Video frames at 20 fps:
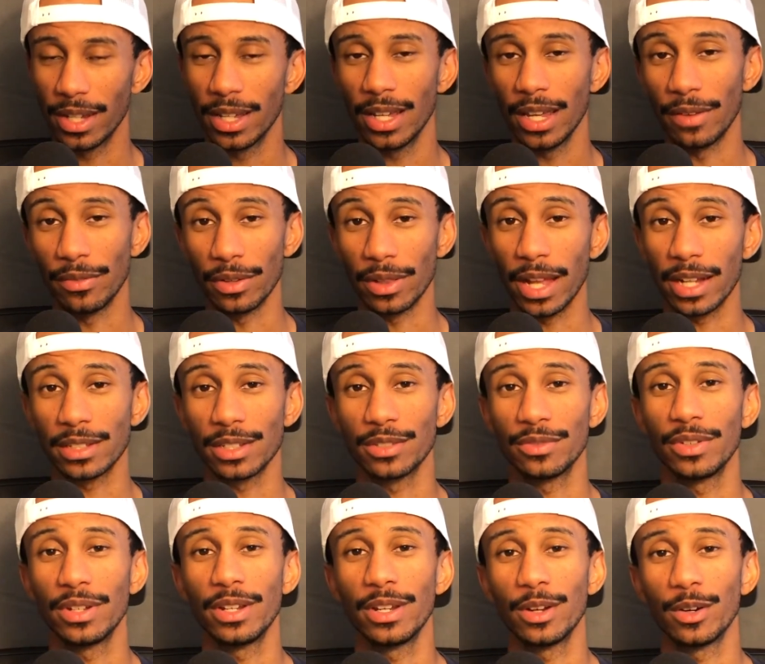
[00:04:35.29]
If you like this
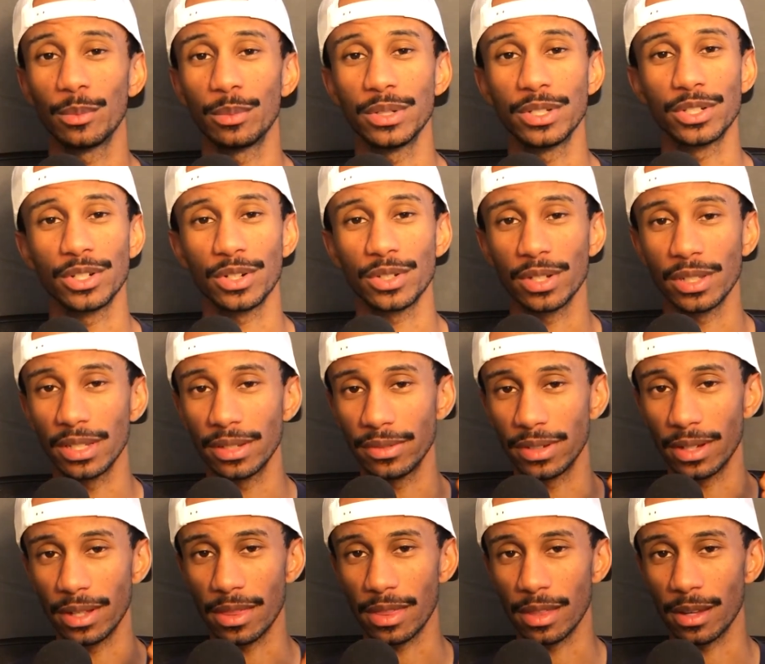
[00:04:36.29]
video, be sure to leave
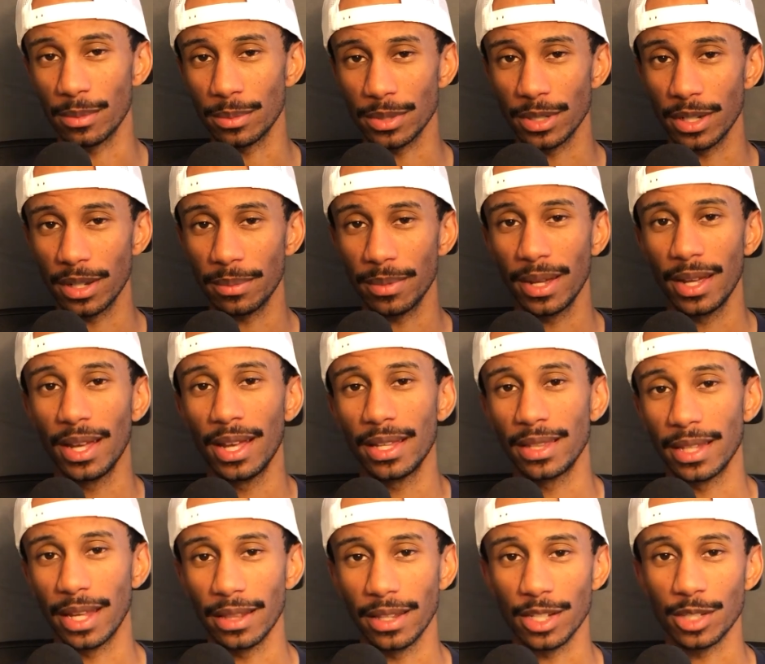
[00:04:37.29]
it a thumbs up.
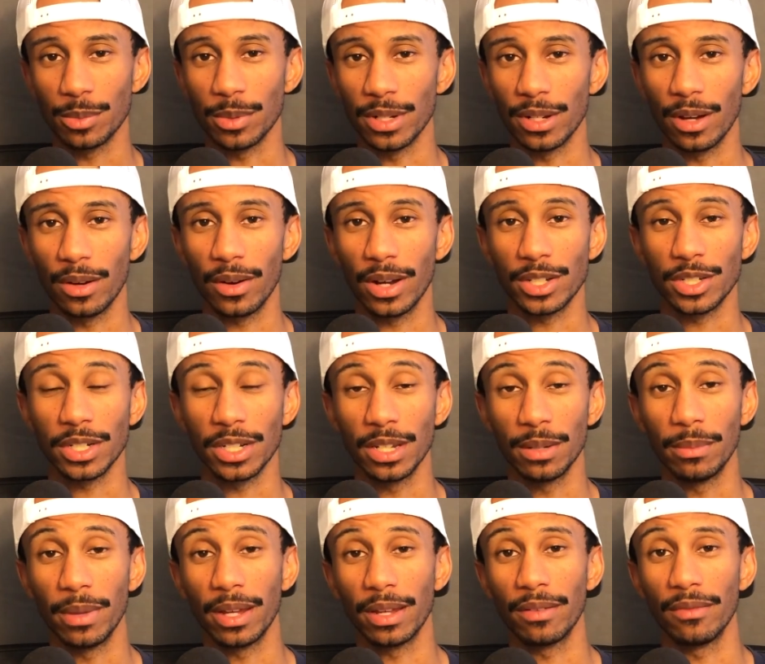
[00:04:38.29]
That lets me know I should keep
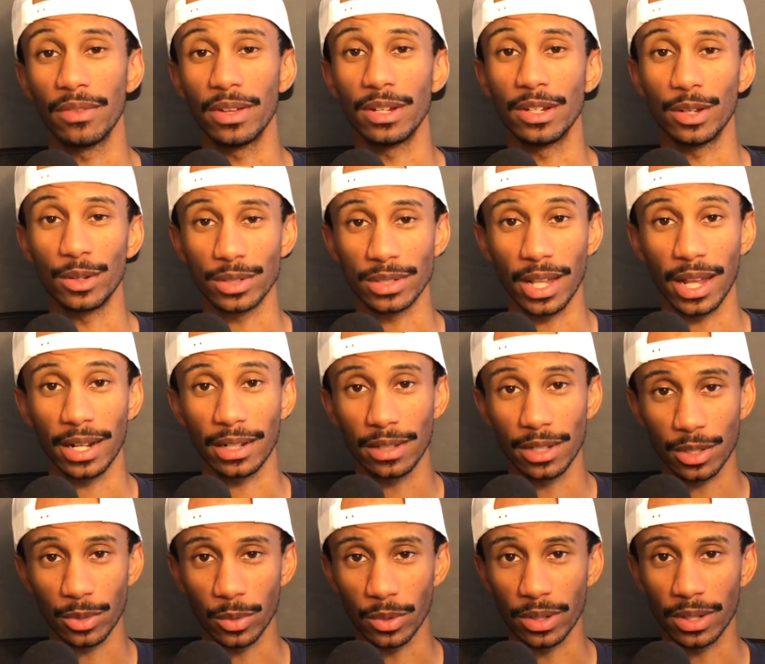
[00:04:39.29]
making videos like
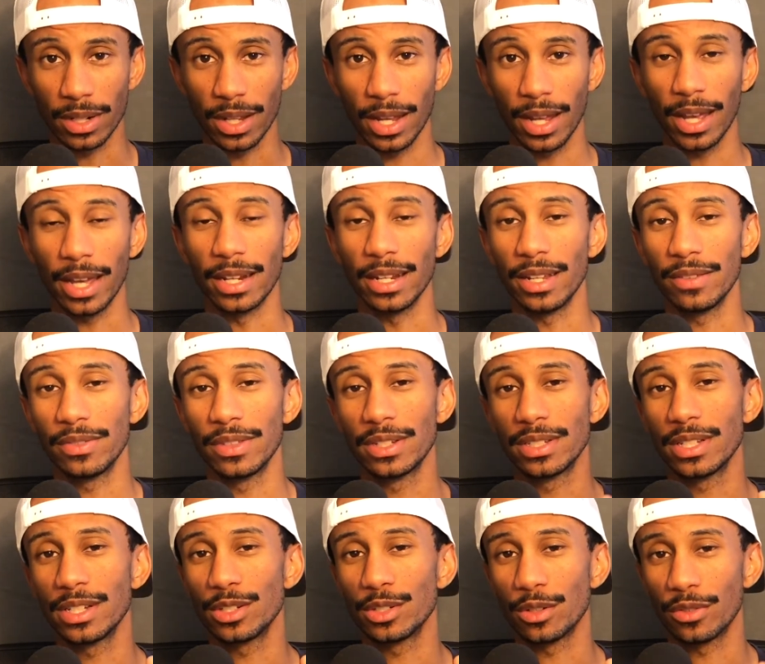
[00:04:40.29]
this one. And if
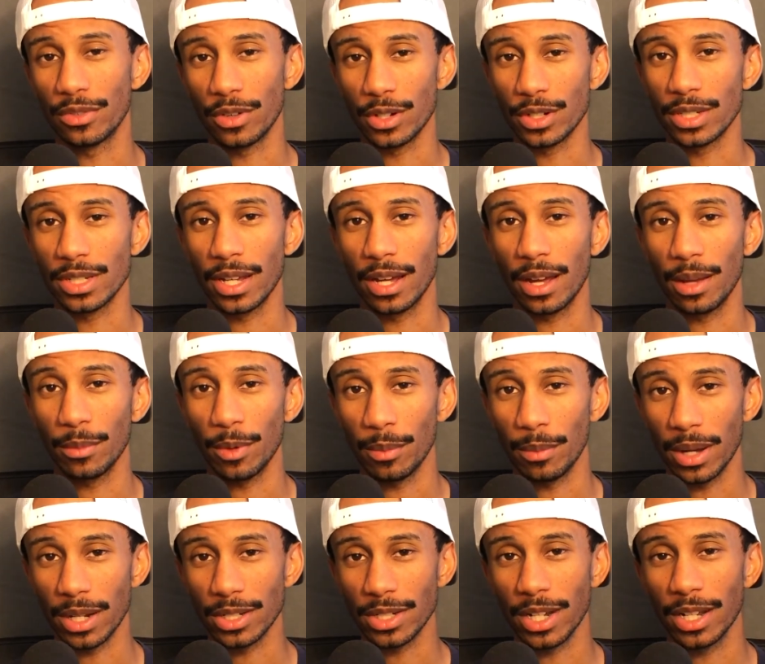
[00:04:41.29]
this is your first time on
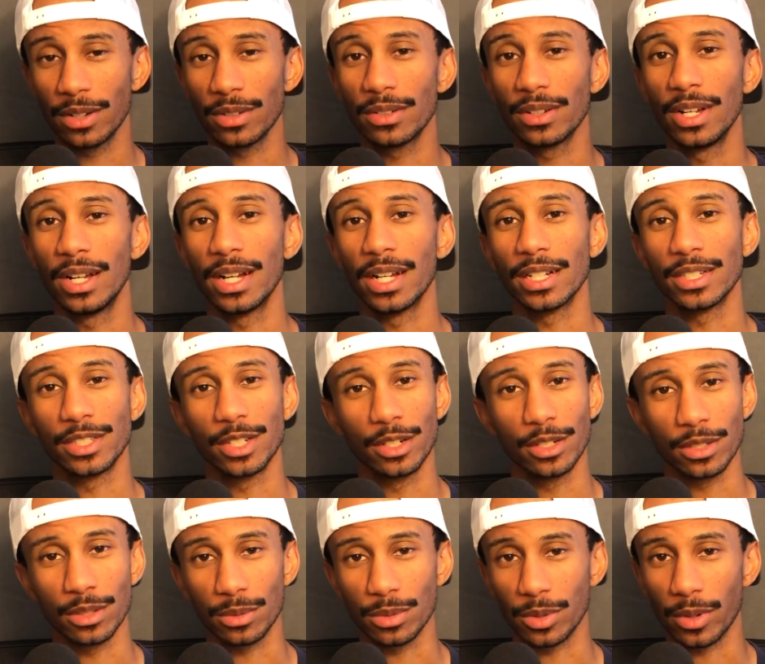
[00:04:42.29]
my channel, consider
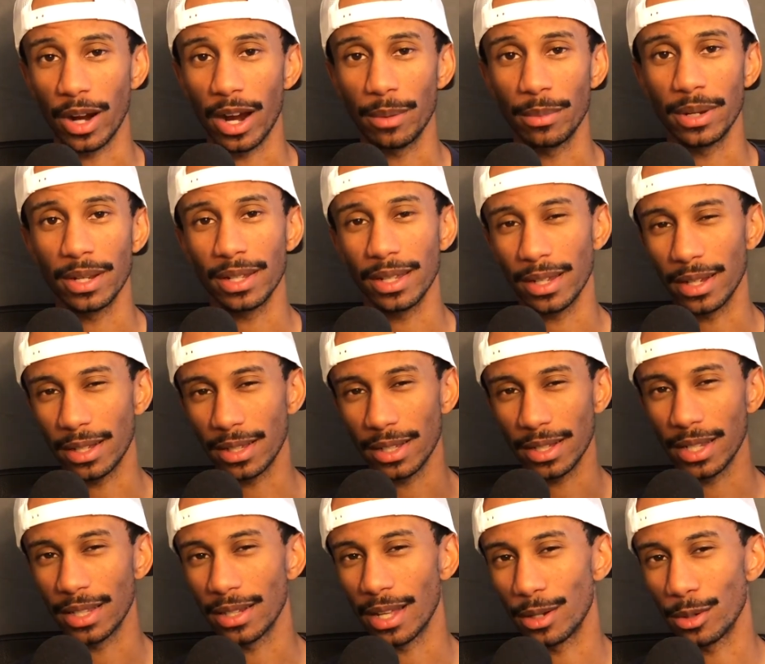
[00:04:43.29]
subscribing and
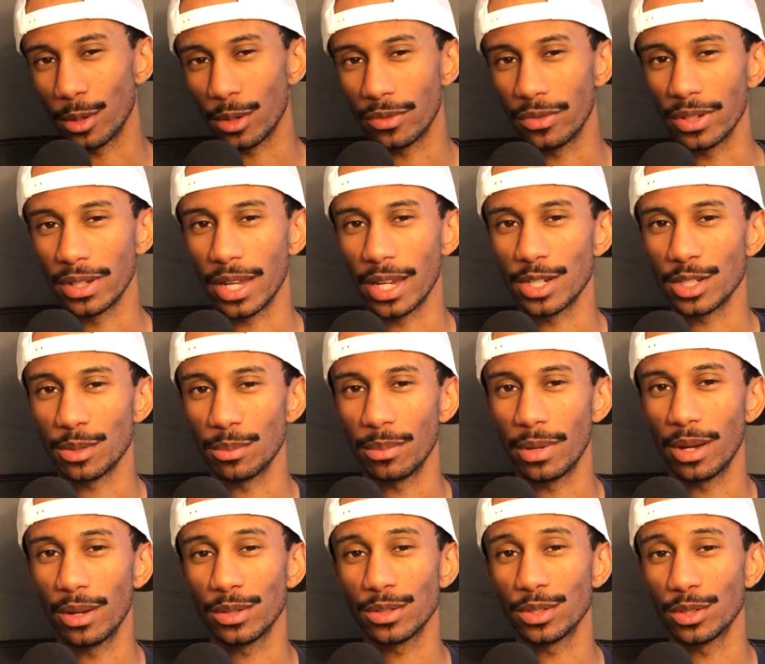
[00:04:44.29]
clicking that notification
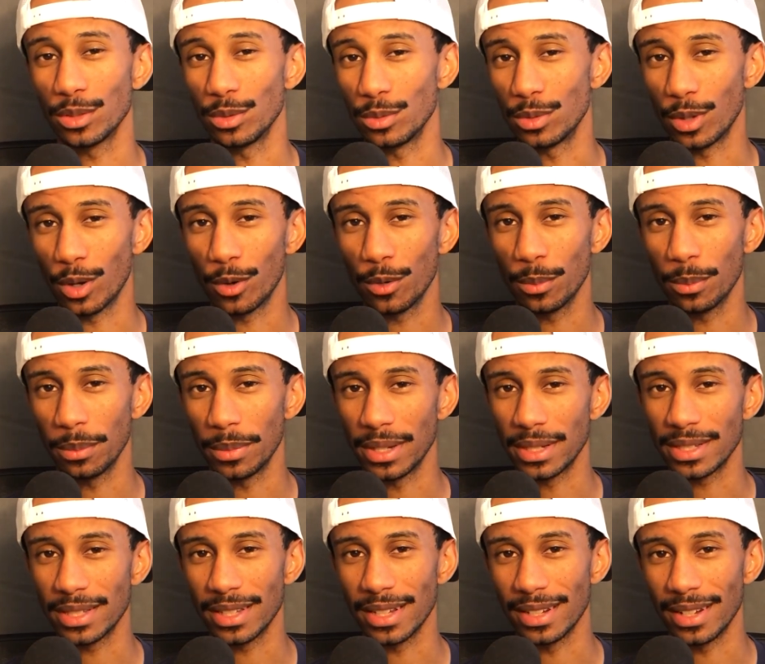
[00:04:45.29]
bell so you don't
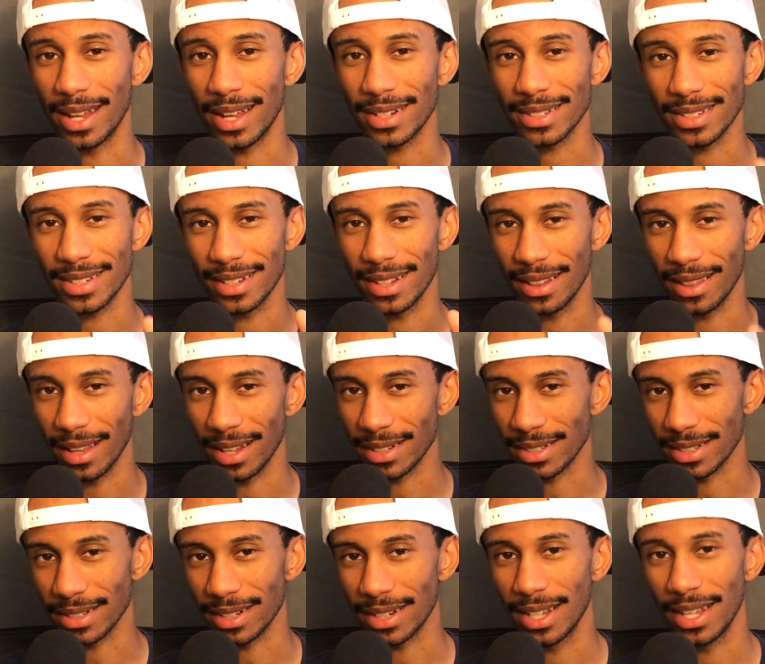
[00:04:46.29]
miss the next
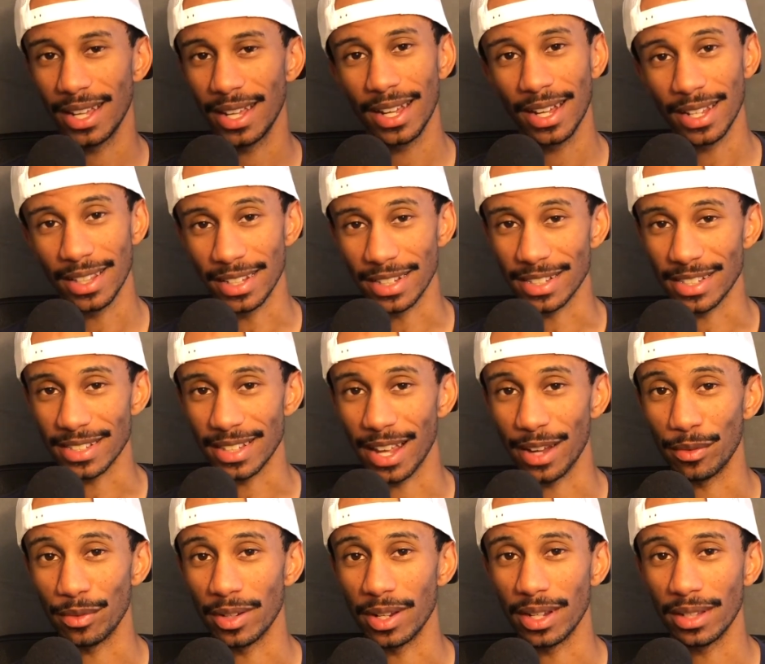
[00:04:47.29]
lesson. This is
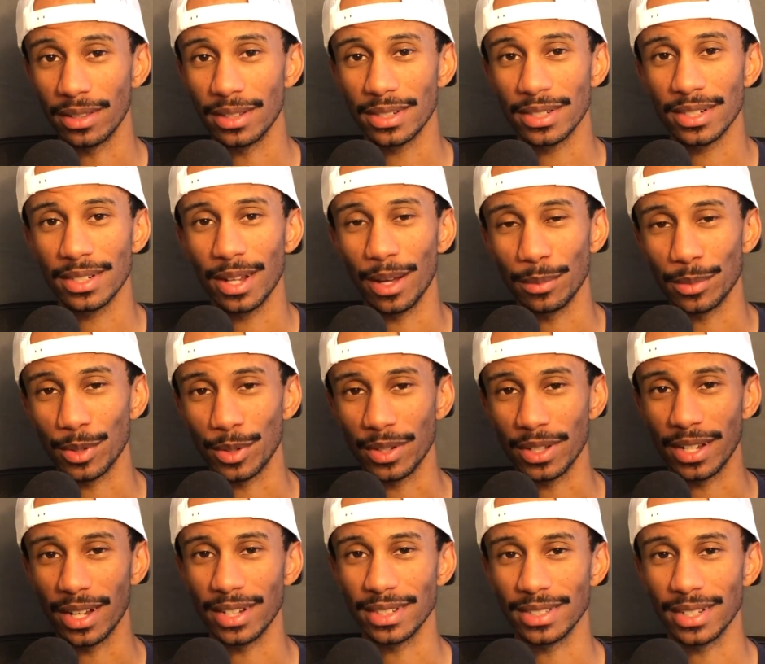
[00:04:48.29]
Life in English. I'm Tony
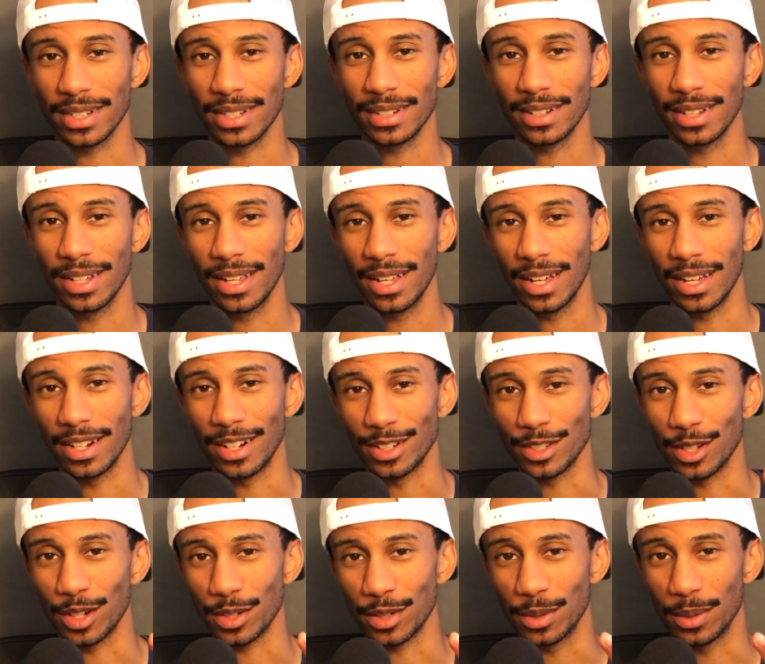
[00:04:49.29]
Kaizen, and I'll
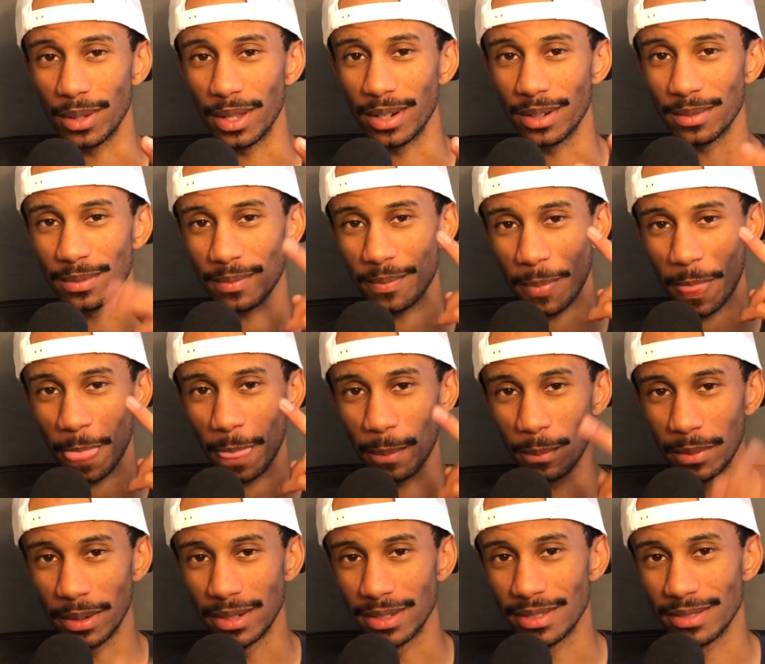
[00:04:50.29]
talk to you later.
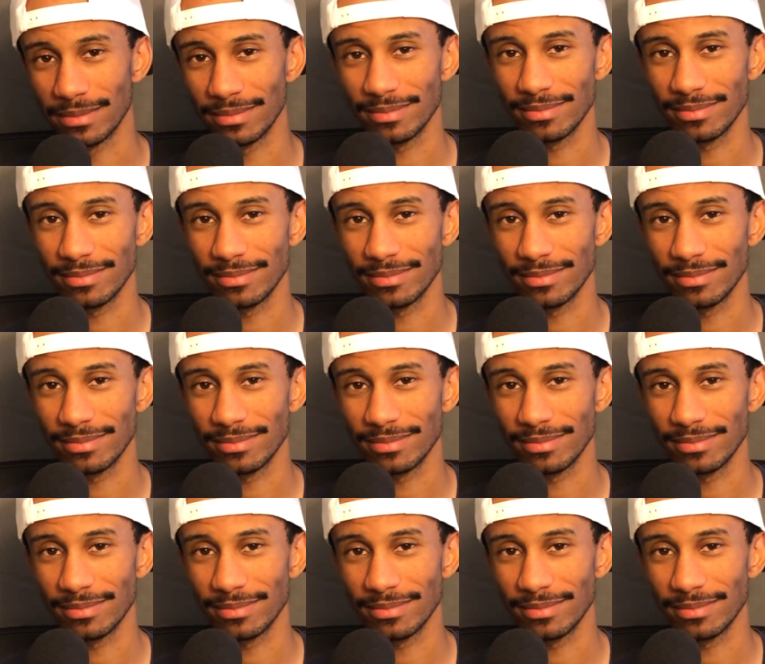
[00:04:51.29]
Peace.